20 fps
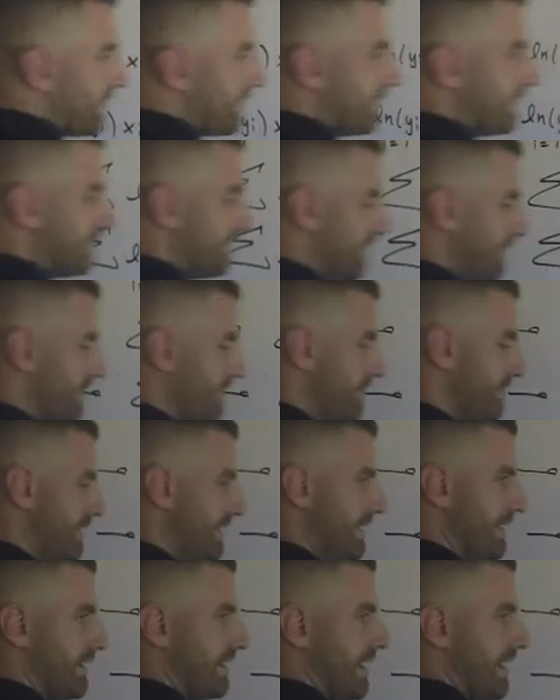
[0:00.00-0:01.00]
this is going to
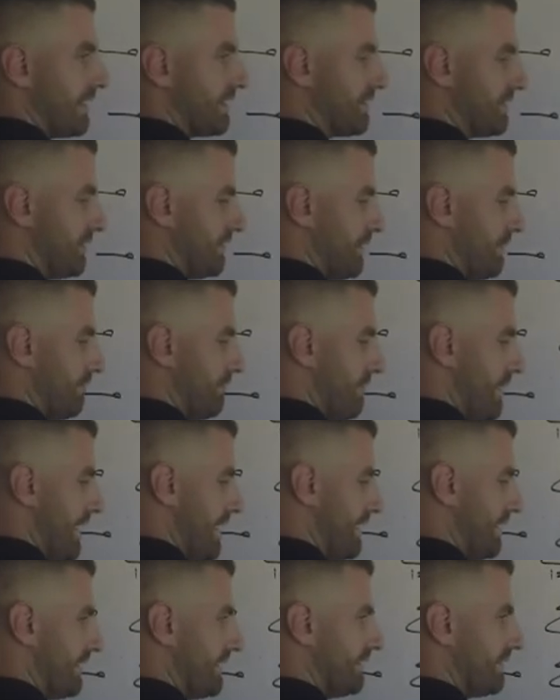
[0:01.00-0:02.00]
be actually
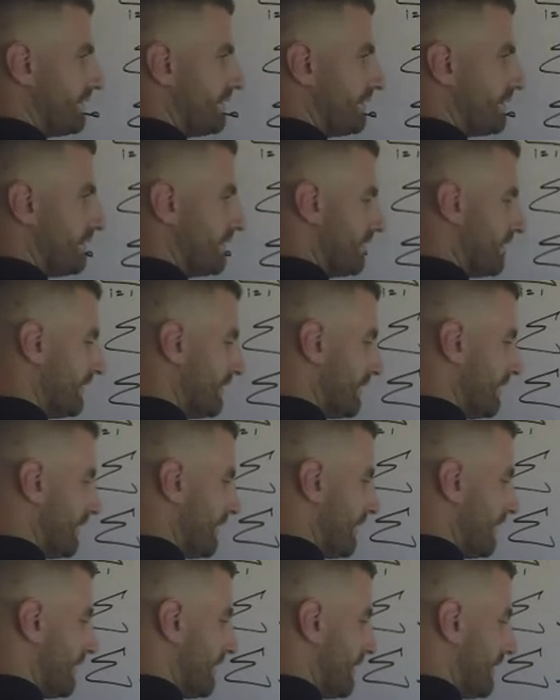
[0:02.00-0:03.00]
minus
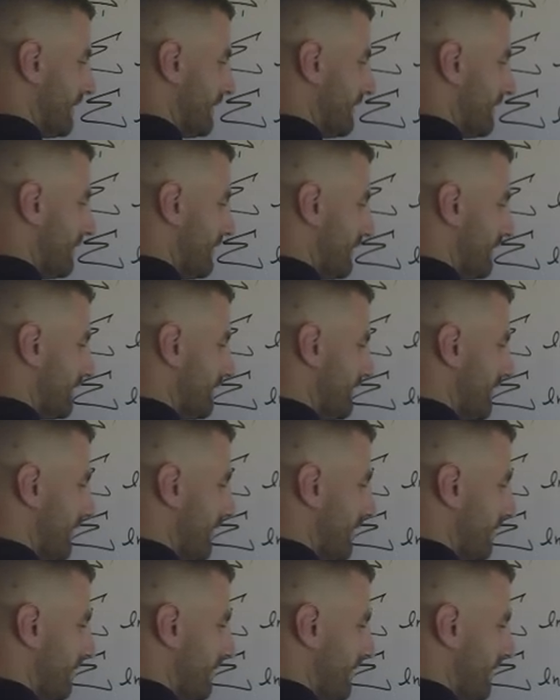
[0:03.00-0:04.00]
the
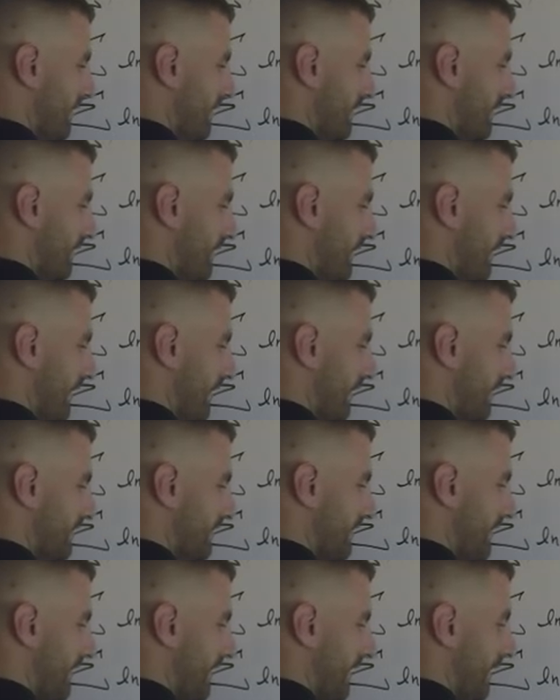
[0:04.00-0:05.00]
sum xi.
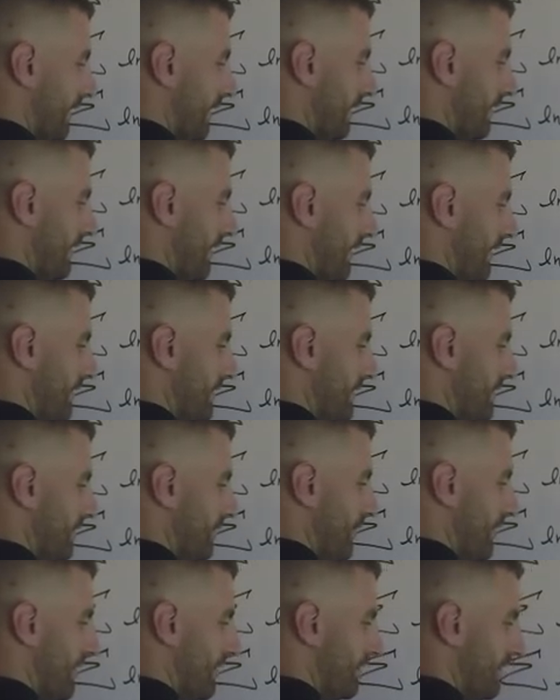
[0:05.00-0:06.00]
Now here the
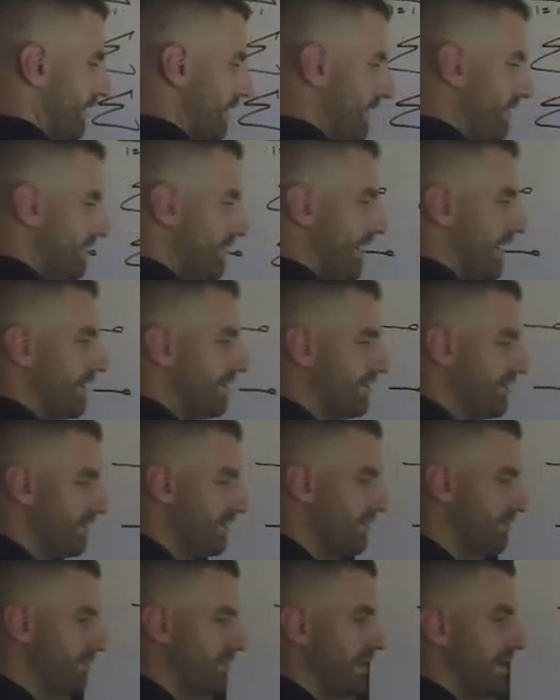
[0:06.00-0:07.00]
square is inside, just
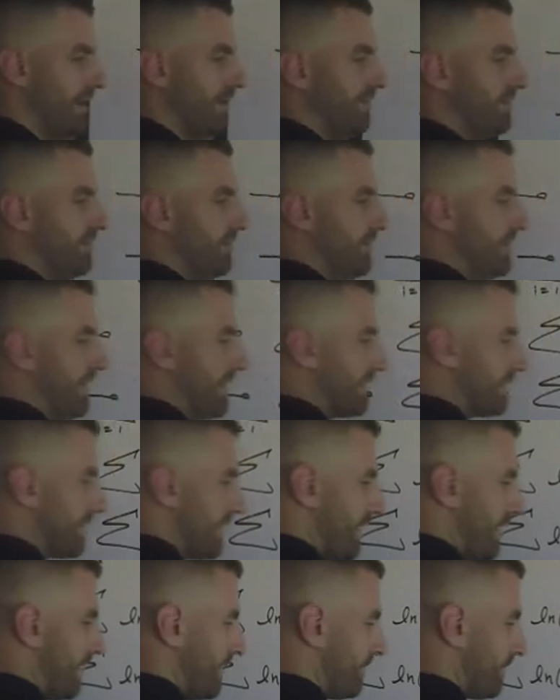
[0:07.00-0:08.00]
applied to the
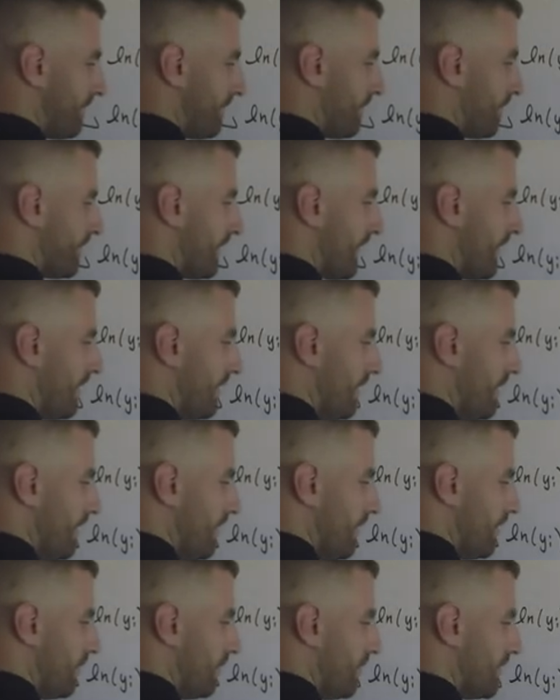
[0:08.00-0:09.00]
xi.
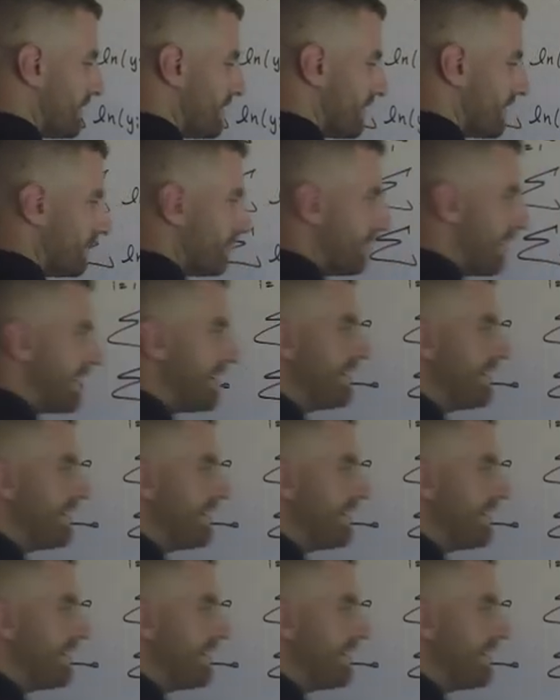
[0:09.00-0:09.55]
What's on the right